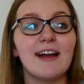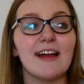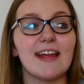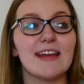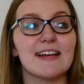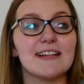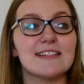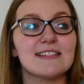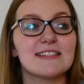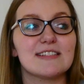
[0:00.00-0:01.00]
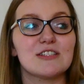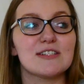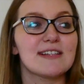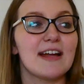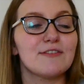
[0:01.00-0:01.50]
and
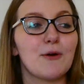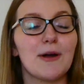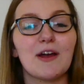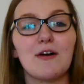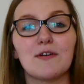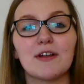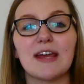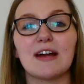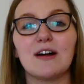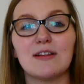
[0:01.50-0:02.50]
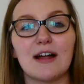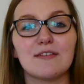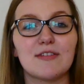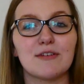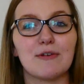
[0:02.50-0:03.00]
just kind of going over like a lot
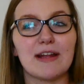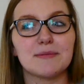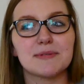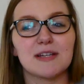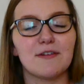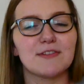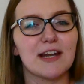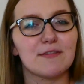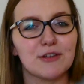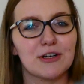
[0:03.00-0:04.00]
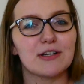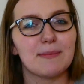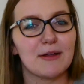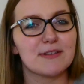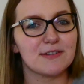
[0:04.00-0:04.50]
of the random stuff that I've learned
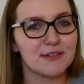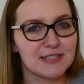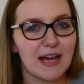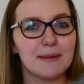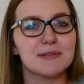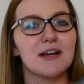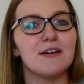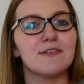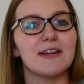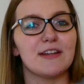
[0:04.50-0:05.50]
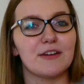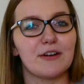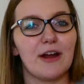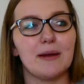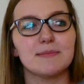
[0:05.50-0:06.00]
about the different types of
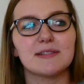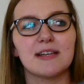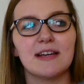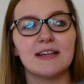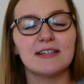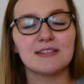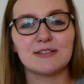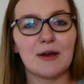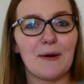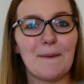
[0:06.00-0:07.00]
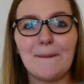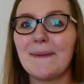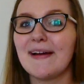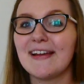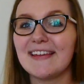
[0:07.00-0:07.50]
Enneagrams. So
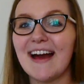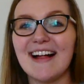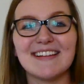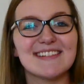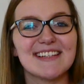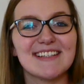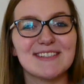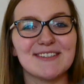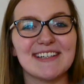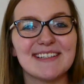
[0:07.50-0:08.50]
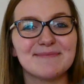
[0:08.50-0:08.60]
yeah, let's get into it.